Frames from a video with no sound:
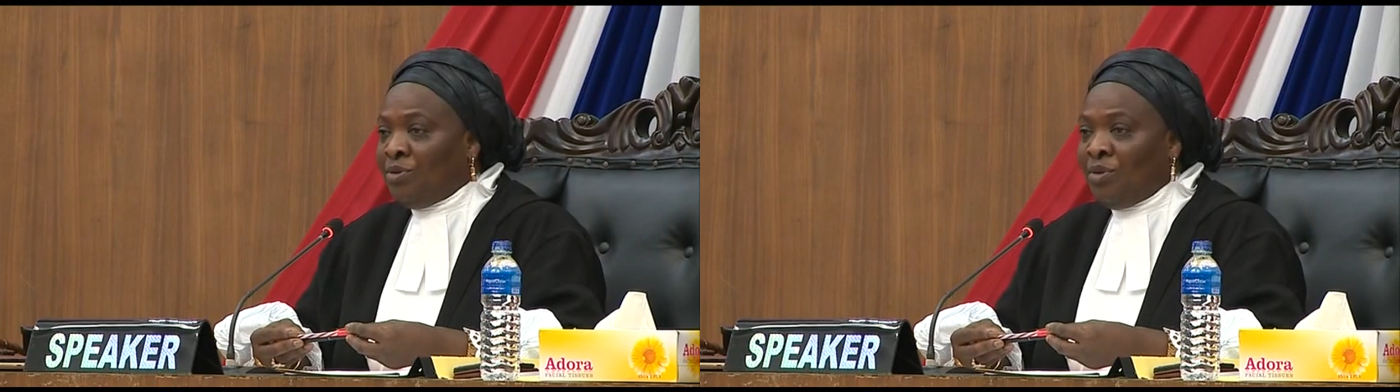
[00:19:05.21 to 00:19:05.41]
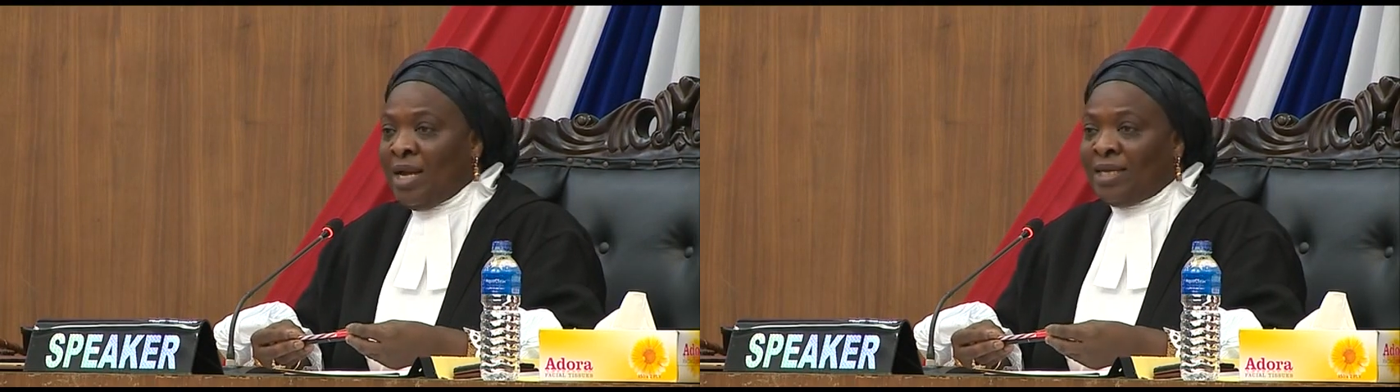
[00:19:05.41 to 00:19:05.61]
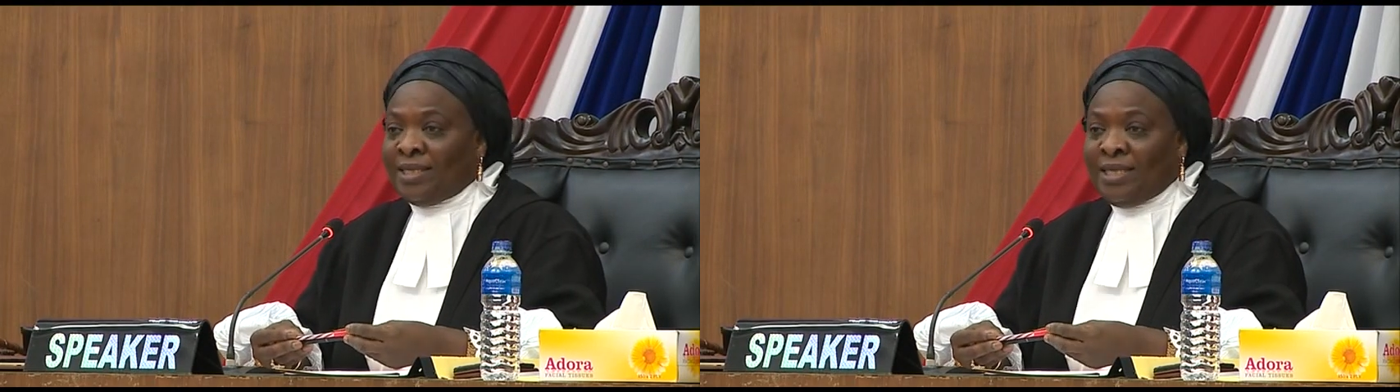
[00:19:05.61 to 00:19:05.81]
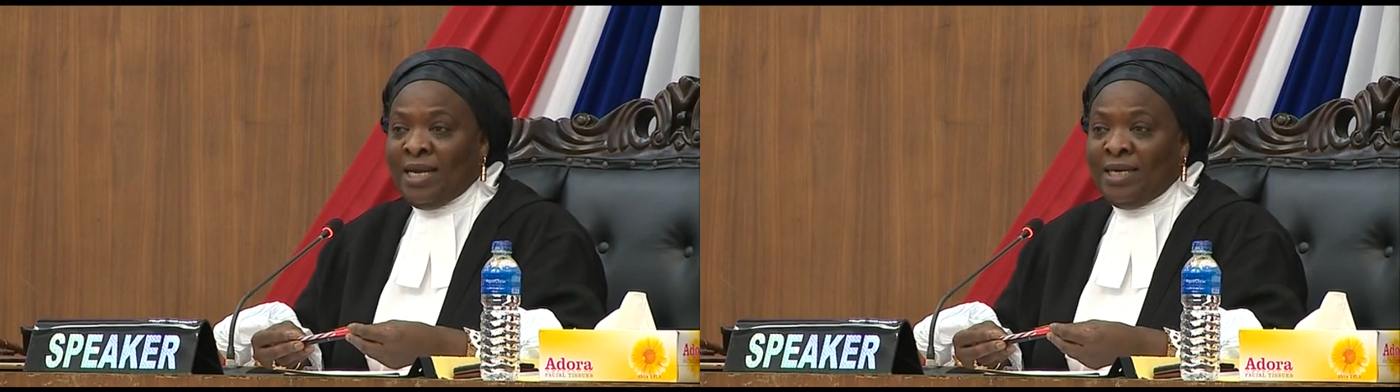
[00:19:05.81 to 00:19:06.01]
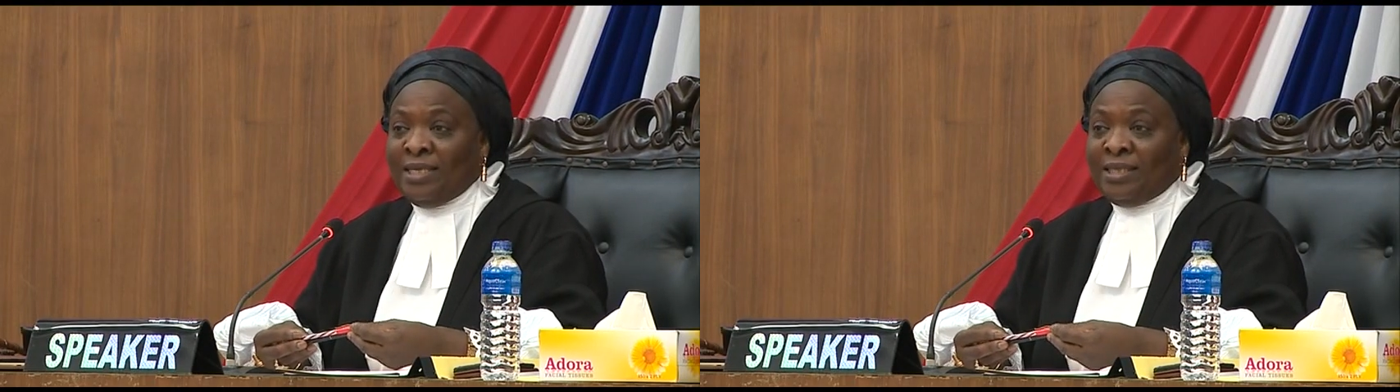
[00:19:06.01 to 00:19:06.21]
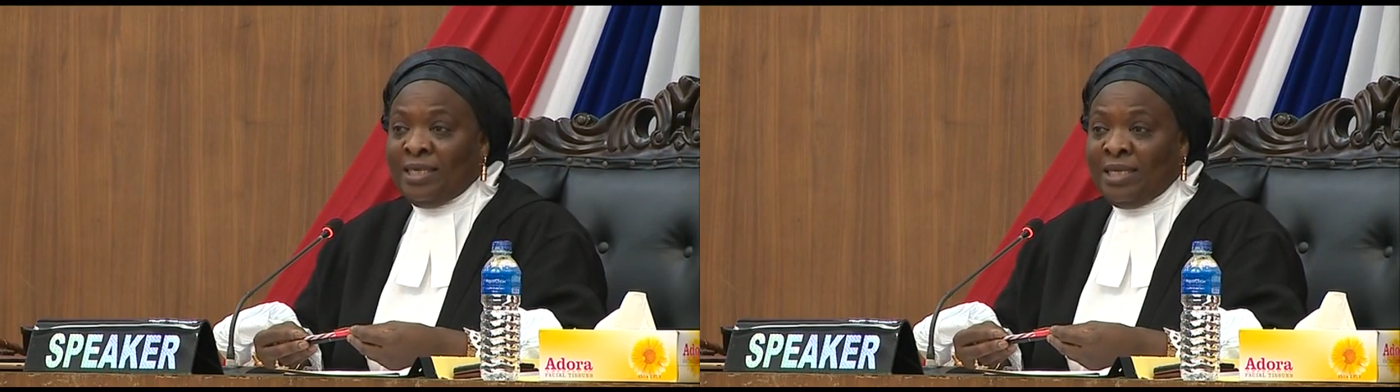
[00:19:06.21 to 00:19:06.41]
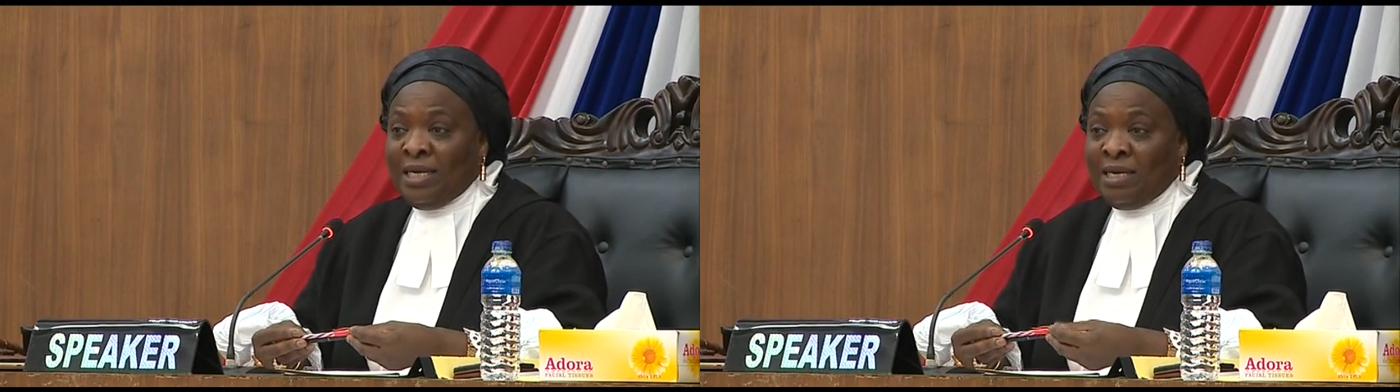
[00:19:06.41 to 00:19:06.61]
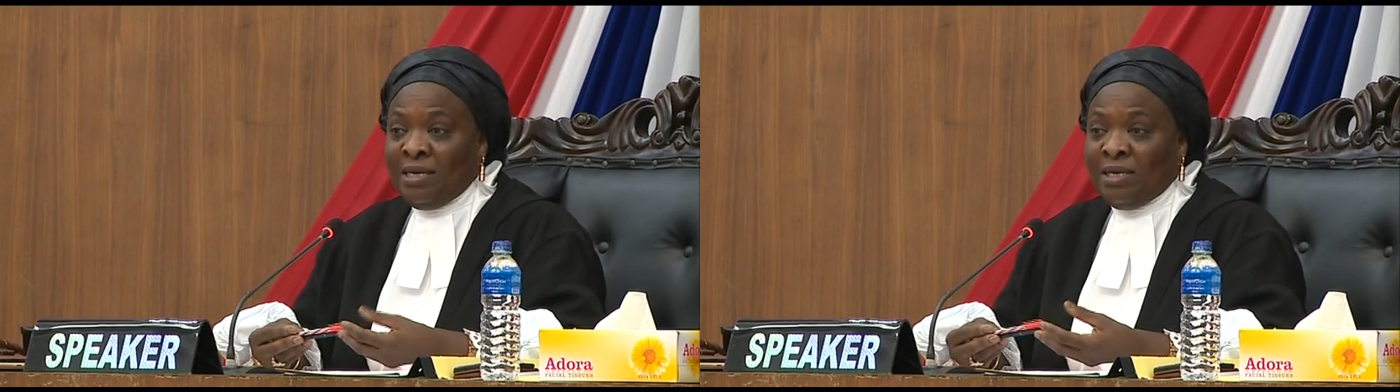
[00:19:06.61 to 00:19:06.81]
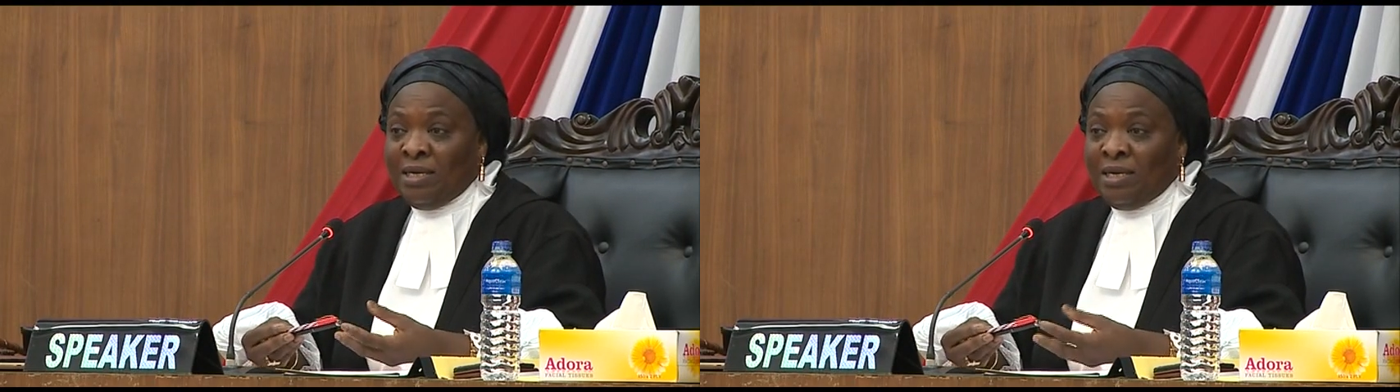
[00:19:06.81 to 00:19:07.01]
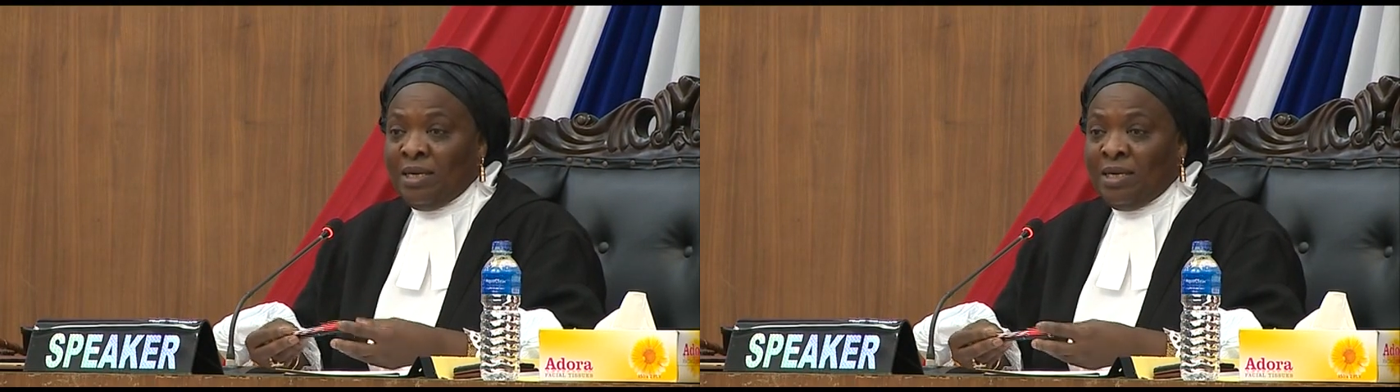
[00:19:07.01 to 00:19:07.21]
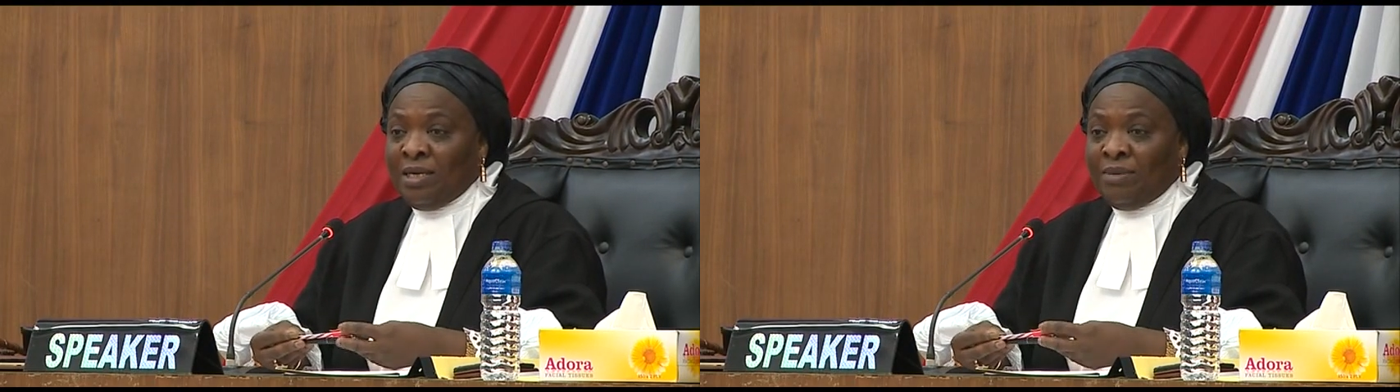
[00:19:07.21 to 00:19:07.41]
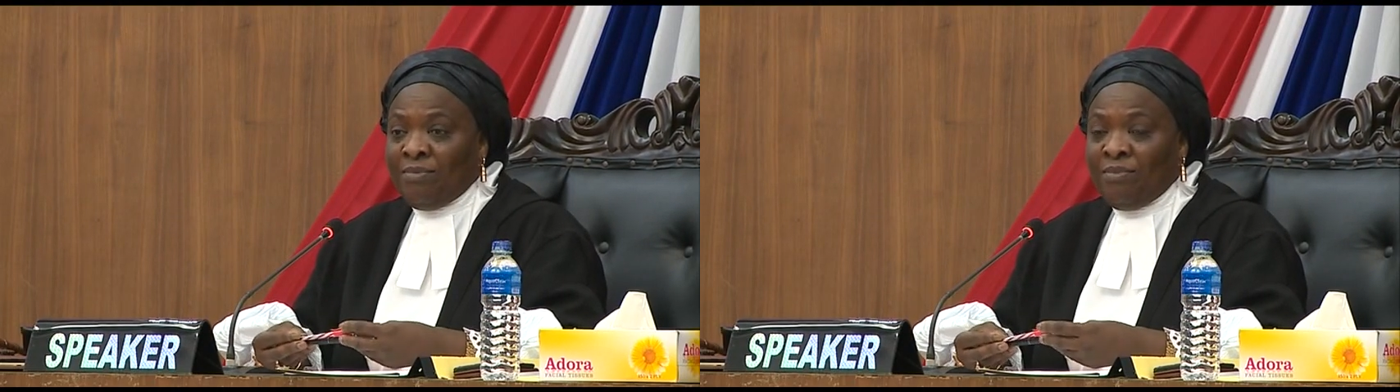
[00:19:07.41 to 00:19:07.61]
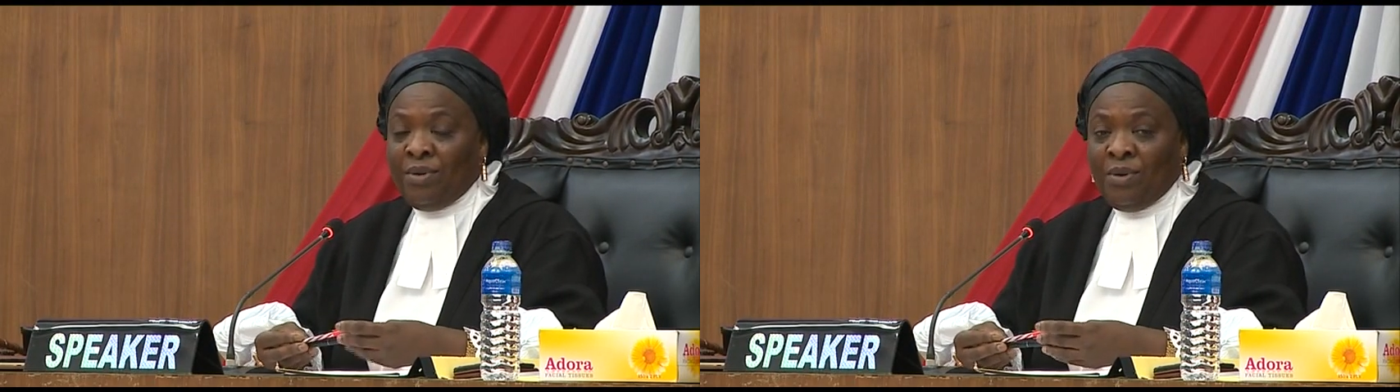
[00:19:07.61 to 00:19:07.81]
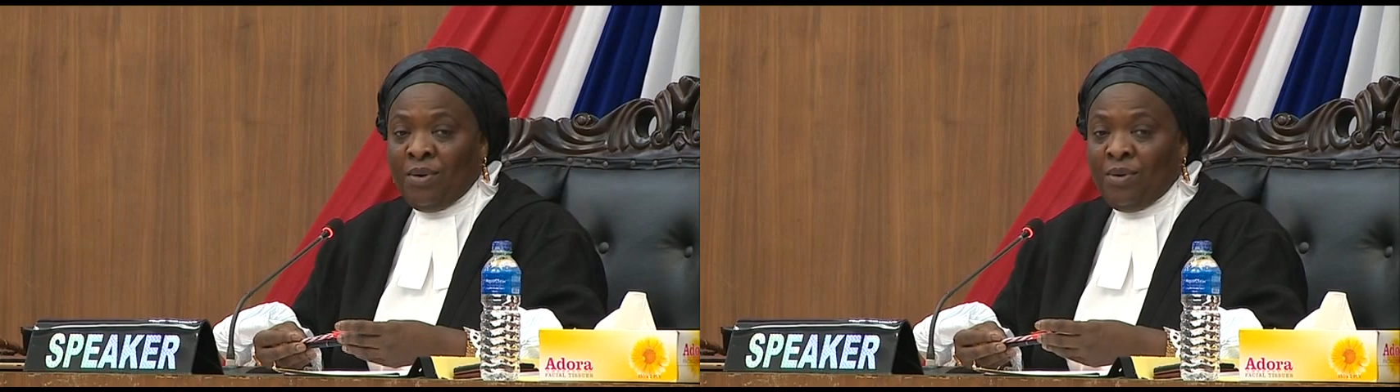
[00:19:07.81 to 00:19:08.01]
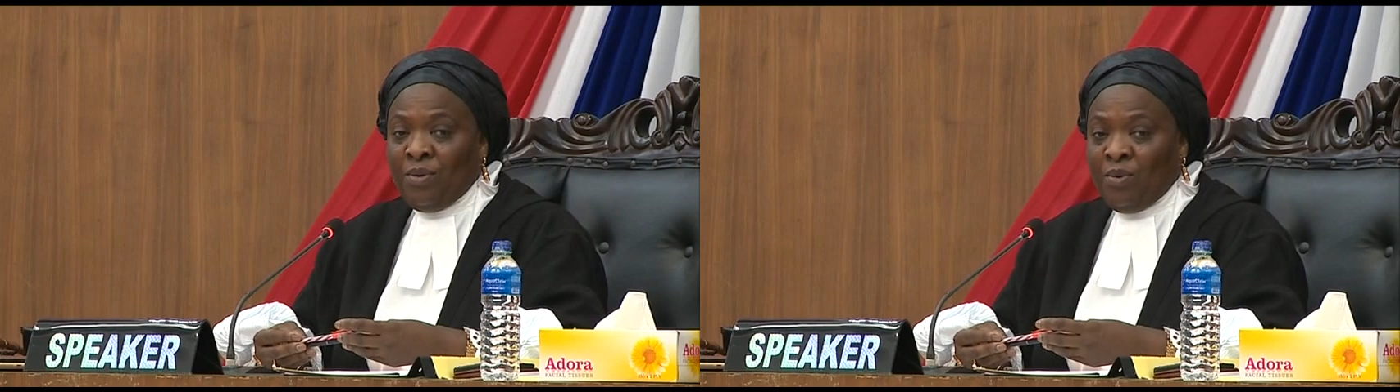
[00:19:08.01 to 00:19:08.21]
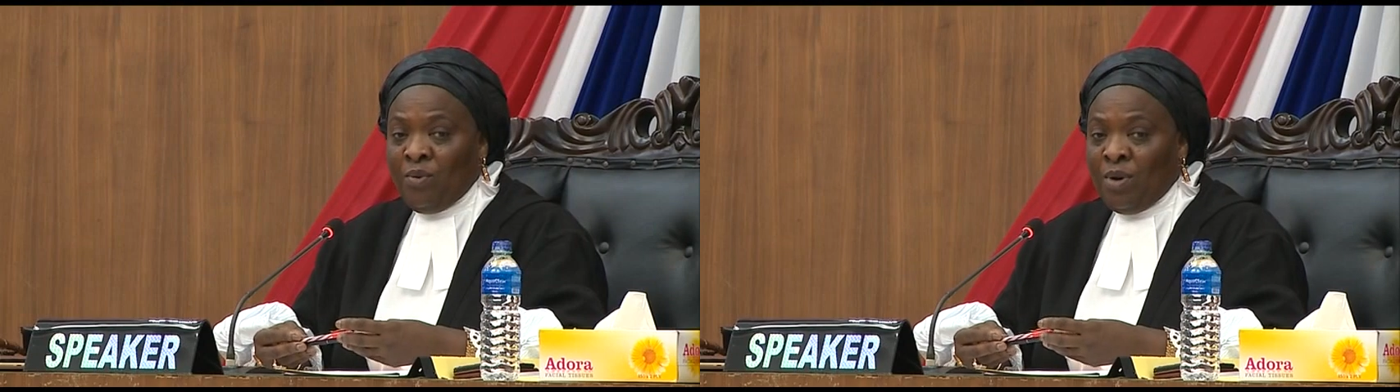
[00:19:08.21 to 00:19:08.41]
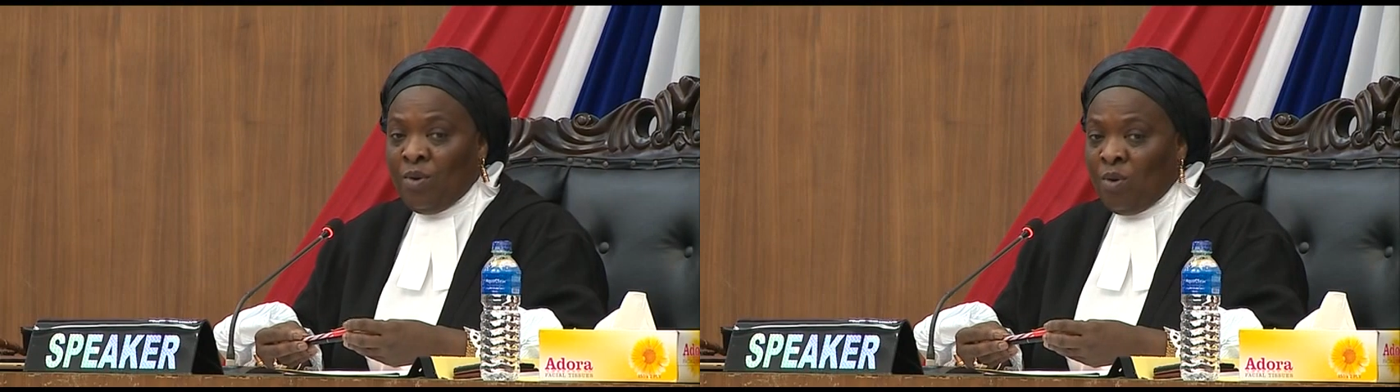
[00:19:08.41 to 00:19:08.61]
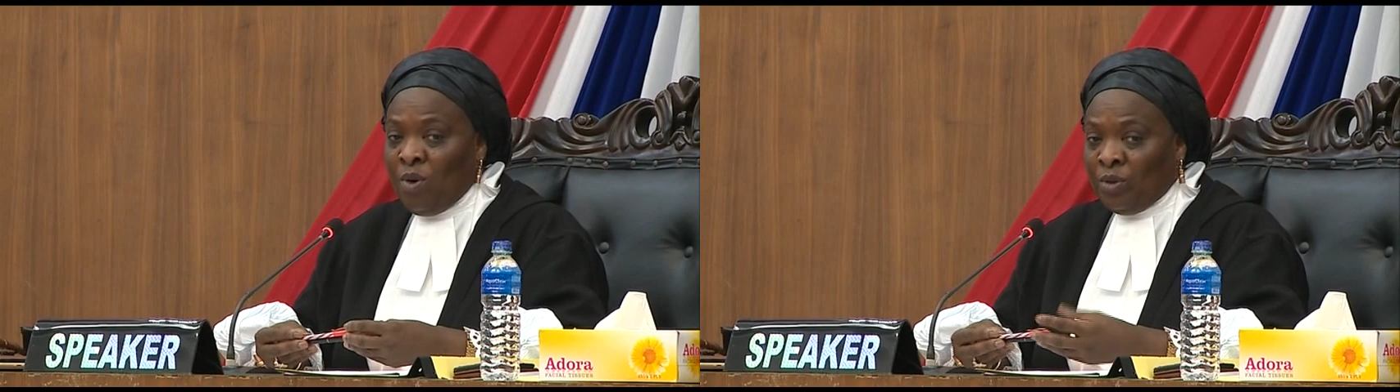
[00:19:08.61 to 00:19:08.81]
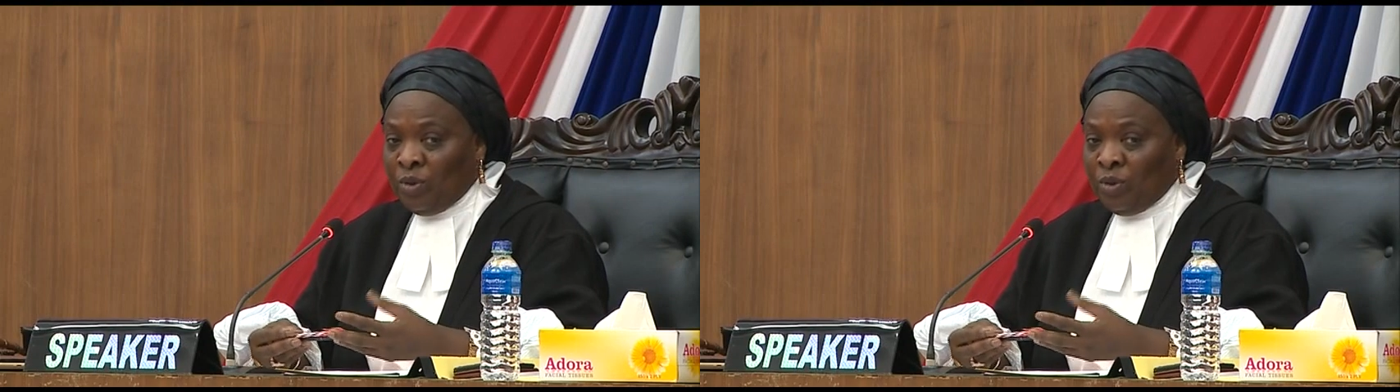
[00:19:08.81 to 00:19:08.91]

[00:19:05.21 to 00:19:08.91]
to extend the sitting beyond 1 o'clock.